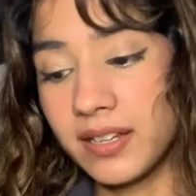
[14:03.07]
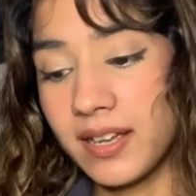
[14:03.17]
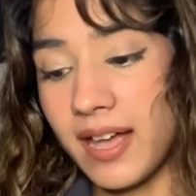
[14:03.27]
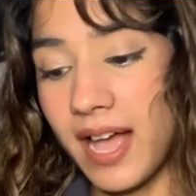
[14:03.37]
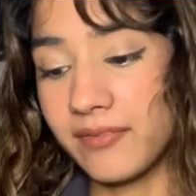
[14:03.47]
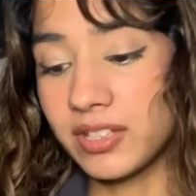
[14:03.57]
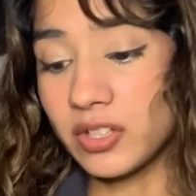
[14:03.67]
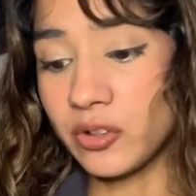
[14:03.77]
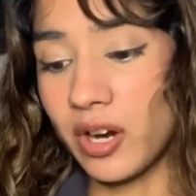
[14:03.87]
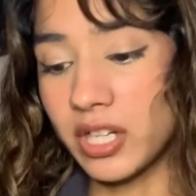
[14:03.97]
having a
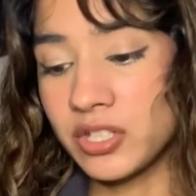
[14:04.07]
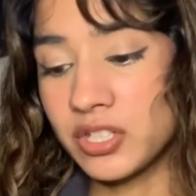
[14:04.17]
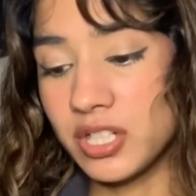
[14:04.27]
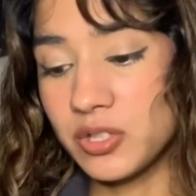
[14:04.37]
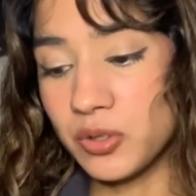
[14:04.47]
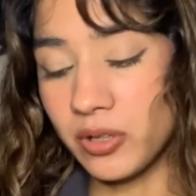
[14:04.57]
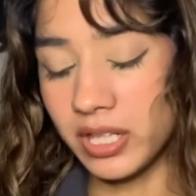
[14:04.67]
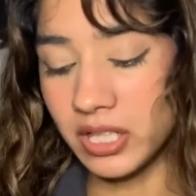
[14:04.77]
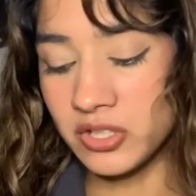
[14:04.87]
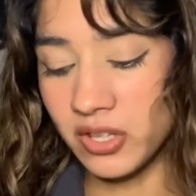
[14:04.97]
crush,
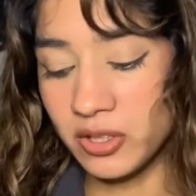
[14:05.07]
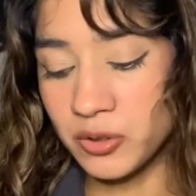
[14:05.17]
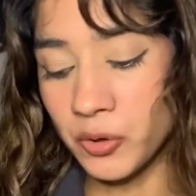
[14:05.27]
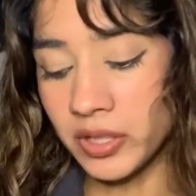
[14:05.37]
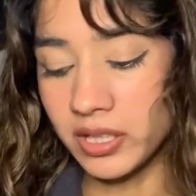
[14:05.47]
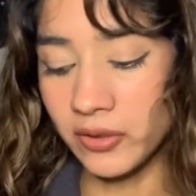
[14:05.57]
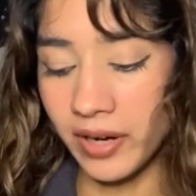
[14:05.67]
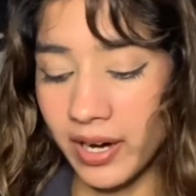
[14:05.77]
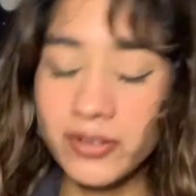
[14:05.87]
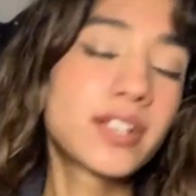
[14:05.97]
enjoying each other, joking
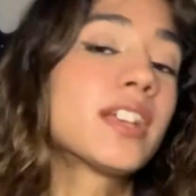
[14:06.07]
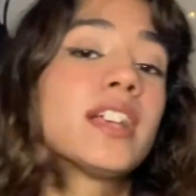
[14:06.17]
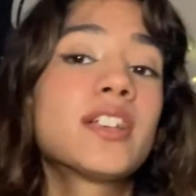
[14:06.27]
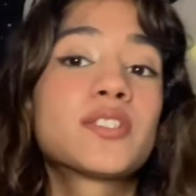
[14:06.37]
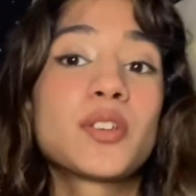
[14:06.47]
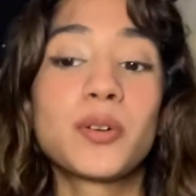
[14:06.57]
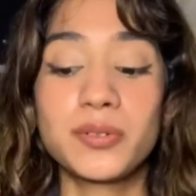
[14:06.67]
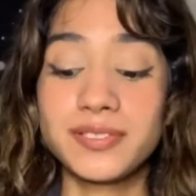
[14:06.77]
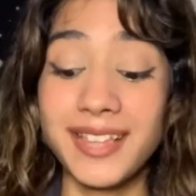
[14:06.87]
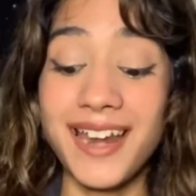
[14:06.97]
around.
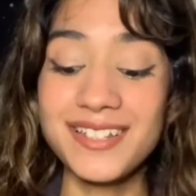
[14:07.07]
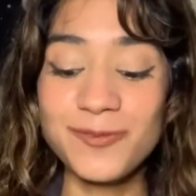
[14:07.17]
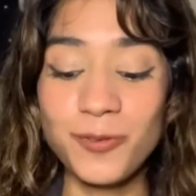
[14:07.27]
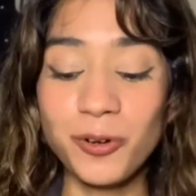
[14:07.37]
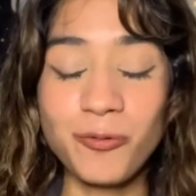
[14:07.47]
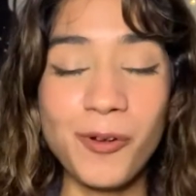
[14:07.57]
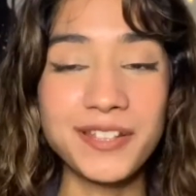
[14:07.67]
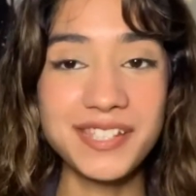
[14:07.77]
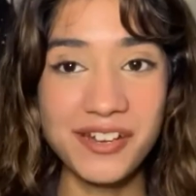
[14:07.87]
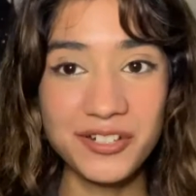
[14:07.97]
So that is 4 of
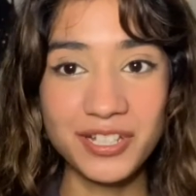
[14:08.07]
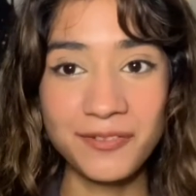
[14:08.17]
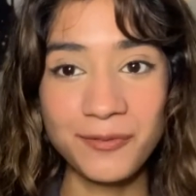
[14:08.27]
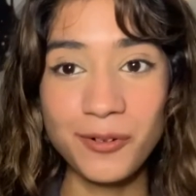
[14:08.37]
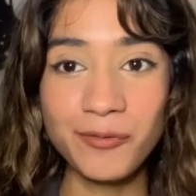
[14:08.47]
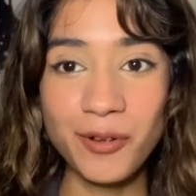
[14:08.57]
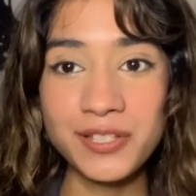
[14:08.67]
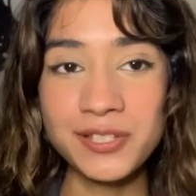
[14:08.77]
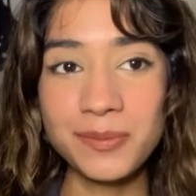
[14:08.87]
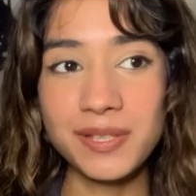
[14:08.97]
Wands energy. 4 of
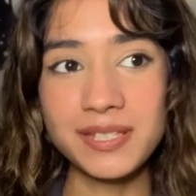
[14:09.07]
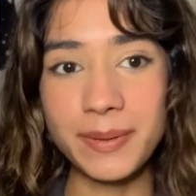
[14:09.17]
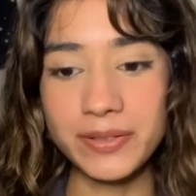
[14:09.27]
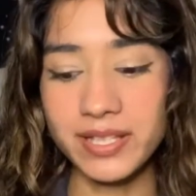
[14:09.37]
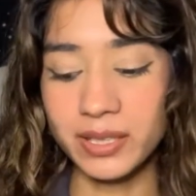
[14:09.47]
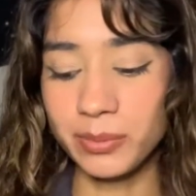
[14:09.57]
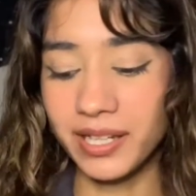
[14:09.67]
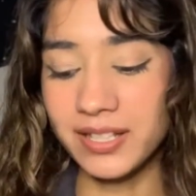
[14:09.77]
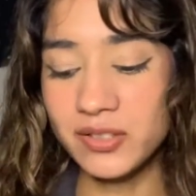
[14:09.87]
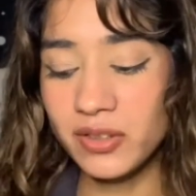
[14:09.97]
Wands to me is about
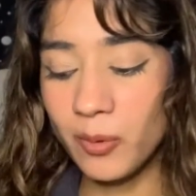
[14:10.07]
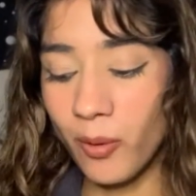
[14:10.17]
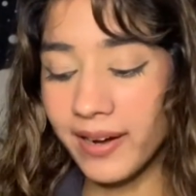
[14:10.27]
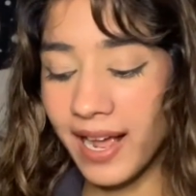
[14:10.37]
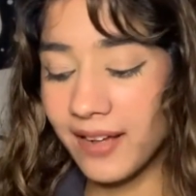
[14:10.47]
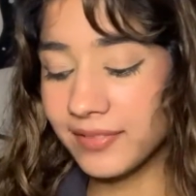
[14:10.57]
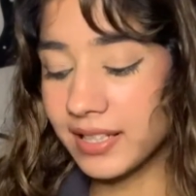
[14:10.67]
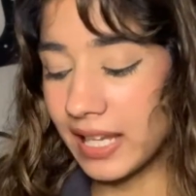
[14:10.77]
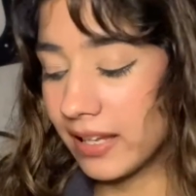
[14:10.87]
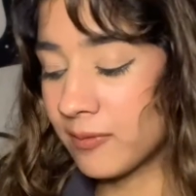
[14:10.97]
celebrating. So they want to have
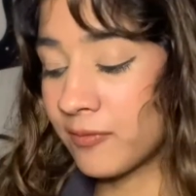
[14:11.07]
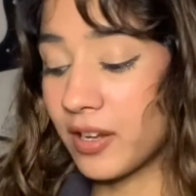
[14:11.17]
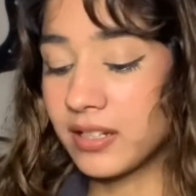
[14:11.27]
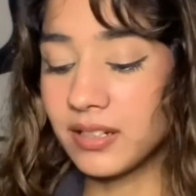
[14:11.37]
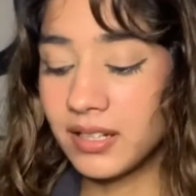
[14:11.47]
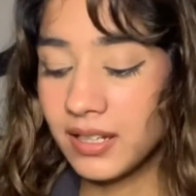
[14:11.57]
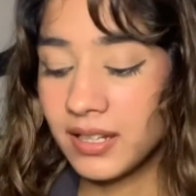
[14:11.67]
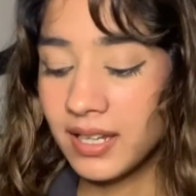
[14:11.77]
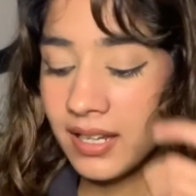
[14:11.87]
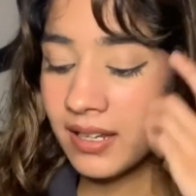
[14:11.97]
like a fun,
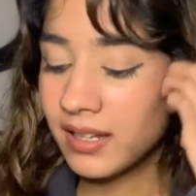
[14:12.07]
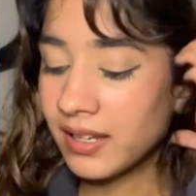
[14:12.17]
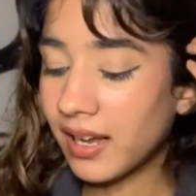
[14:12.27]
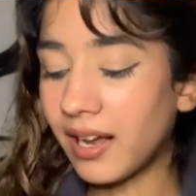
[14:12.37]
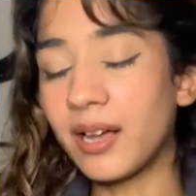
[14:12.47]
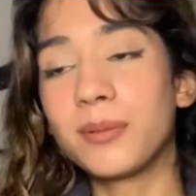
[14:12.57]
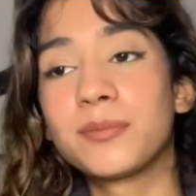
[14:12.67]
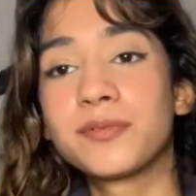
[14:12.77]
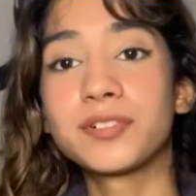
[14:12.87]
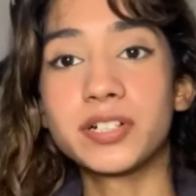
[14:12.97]

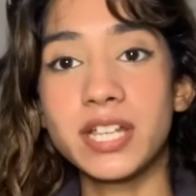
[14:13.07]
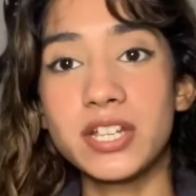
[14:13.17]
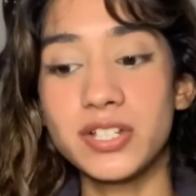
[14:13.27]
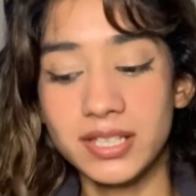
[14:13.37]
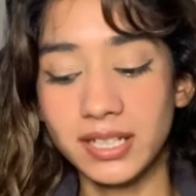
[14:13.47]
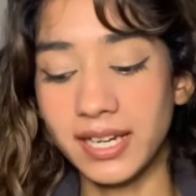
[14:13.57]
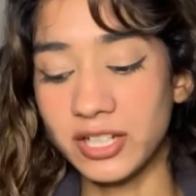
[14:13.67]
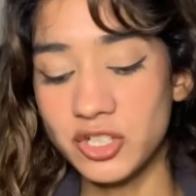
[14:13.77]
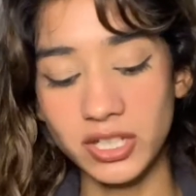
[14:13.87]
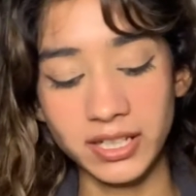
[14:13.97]
flirtatious
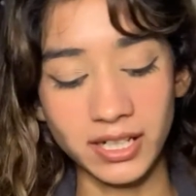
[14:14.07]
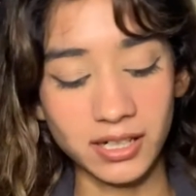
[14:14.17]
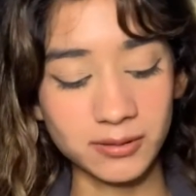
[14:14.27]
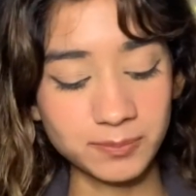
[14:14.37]
connection here.